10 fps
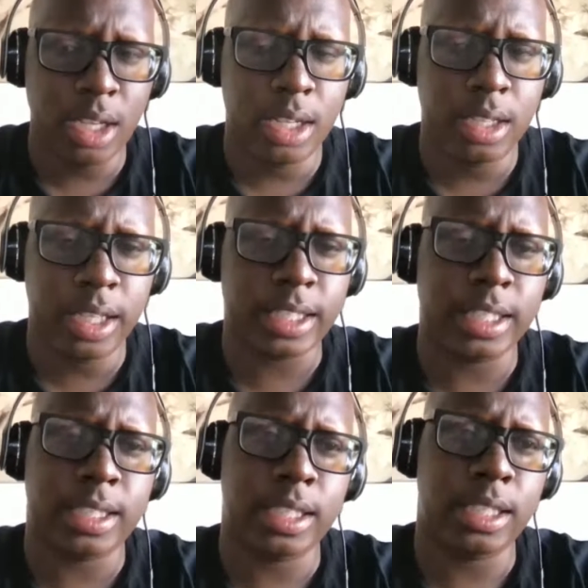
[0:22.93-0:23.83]
let's get
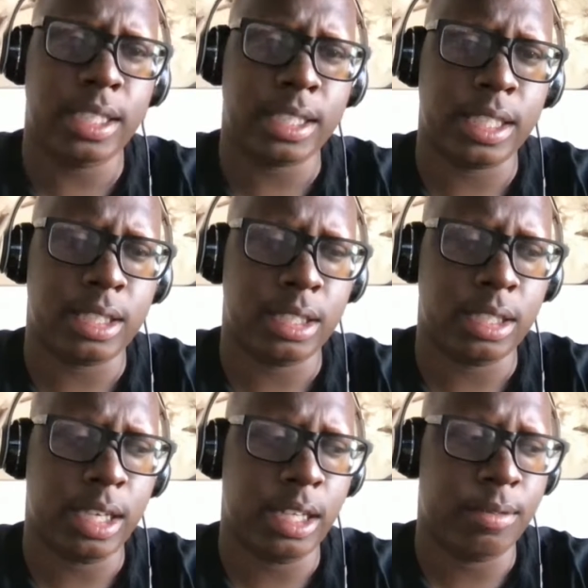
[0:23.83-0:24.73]
to
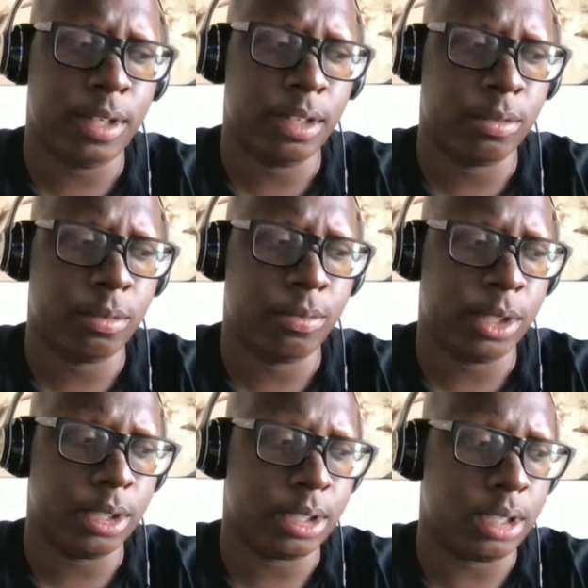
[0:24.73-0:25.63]
the elephant in the room
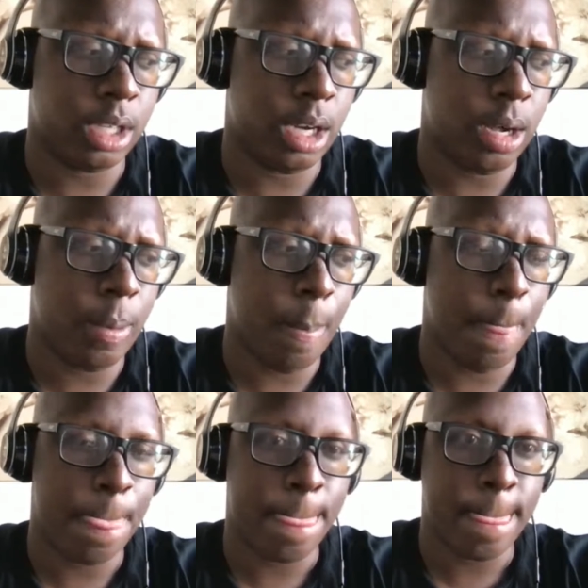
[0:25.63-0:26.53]
first.
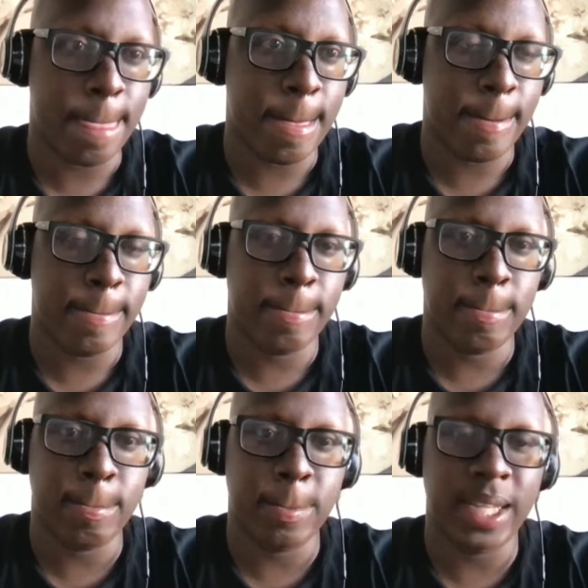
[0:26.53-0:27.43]

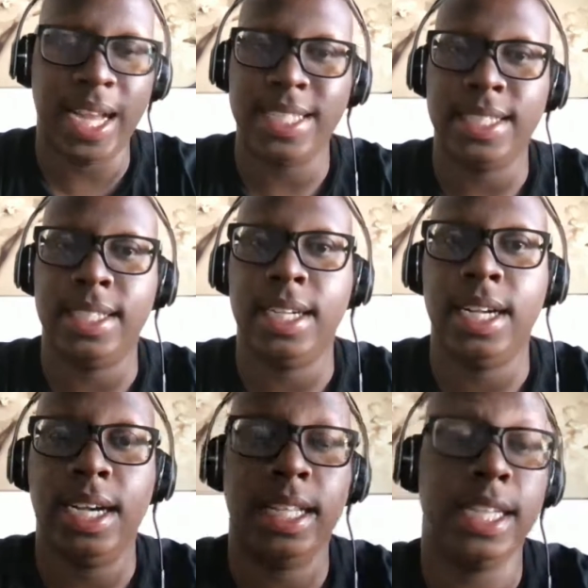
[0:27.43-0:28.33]
Elijah.
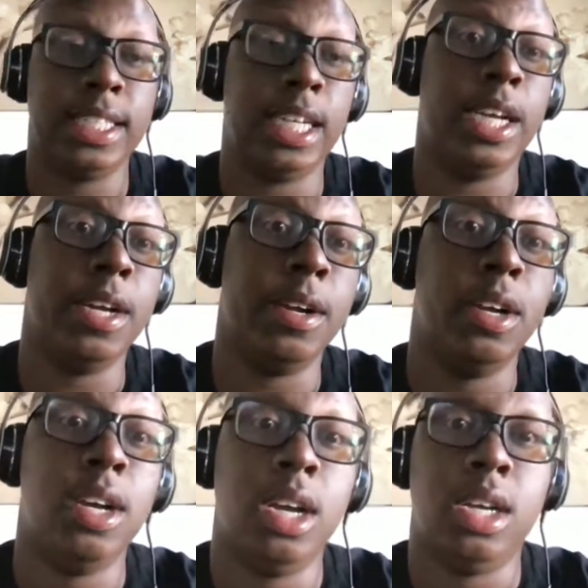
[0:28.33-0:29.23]
Elijah's not here.
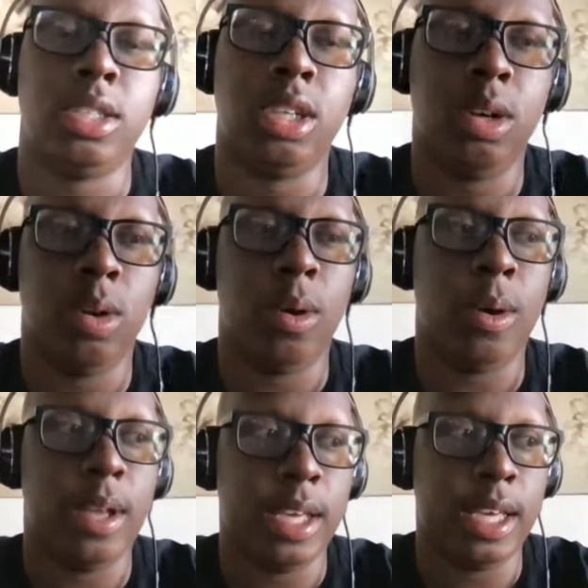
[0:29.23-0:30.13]
So
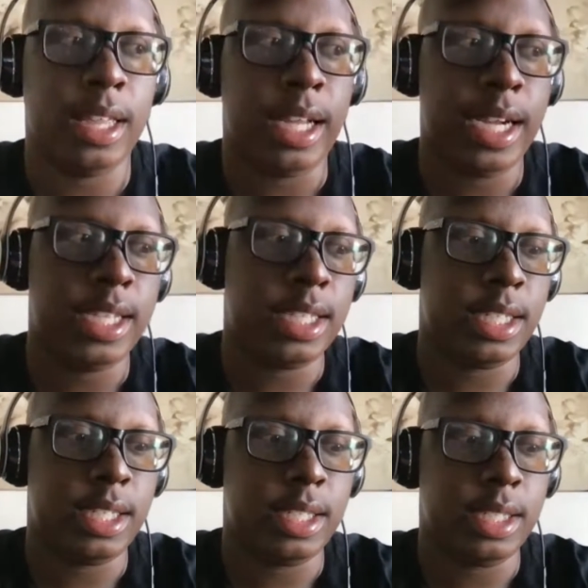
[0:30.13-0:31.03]

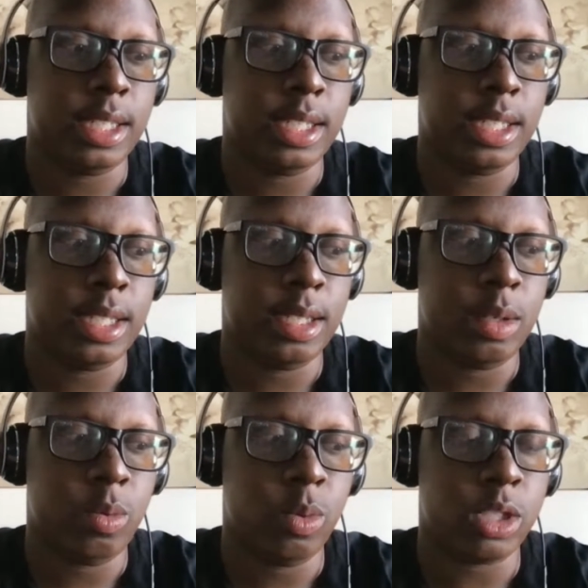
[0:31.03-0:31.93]
Elijah
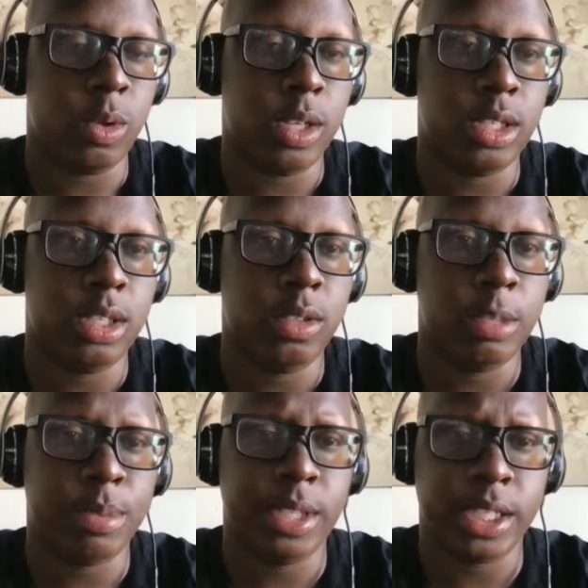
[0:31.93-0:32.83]
was going to do the
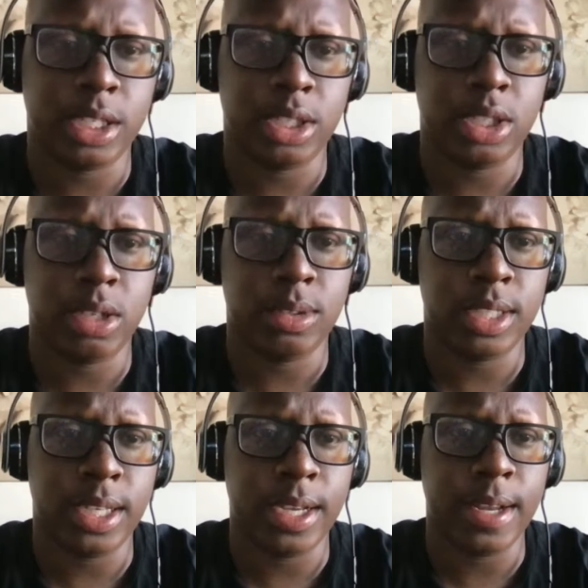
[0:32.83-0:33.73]
prediction show
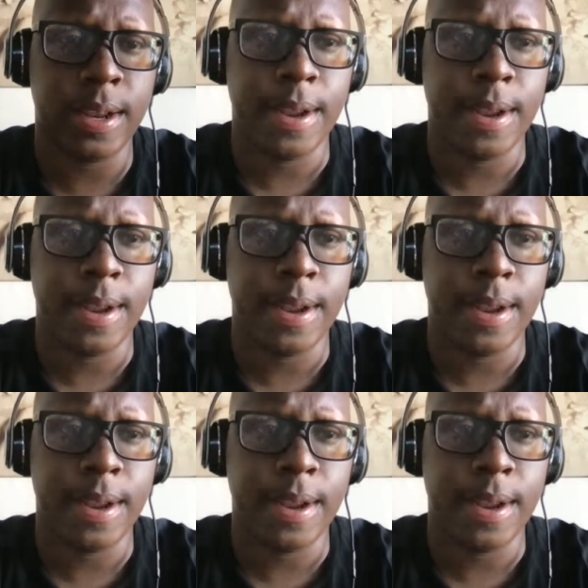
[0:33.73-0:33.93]
today.